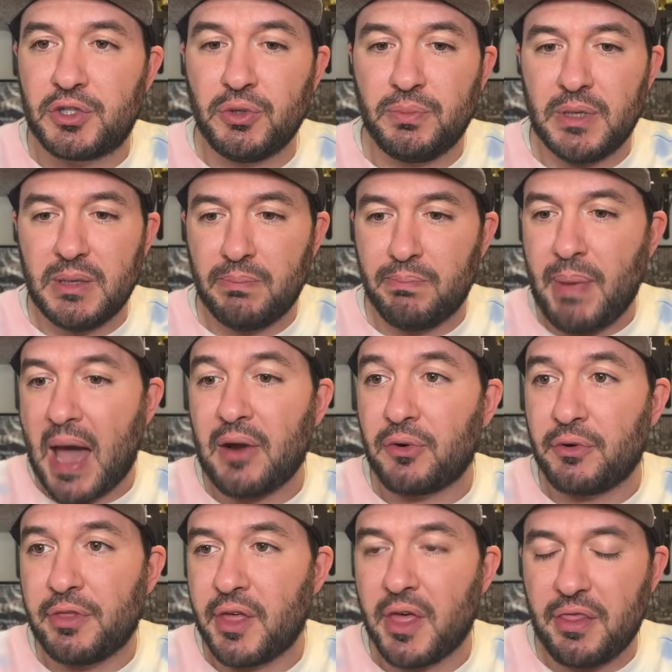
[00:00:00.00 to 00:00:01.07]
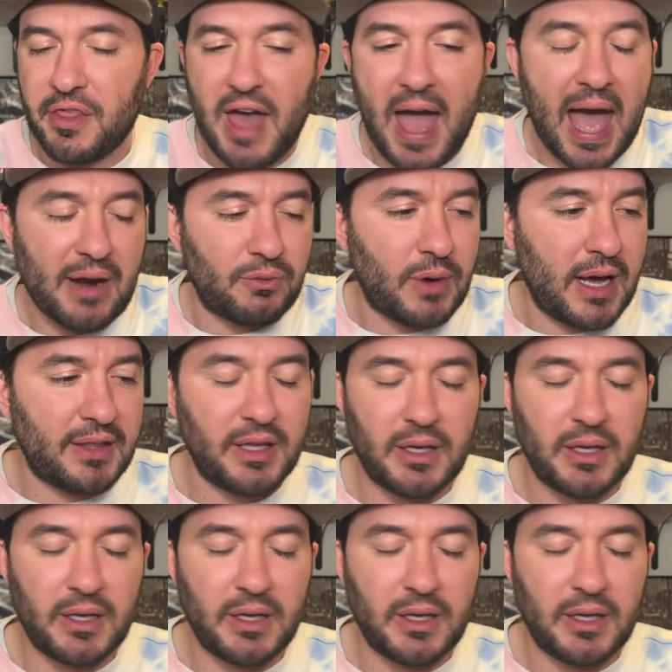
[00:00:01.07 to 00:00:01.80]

to be better than that, right?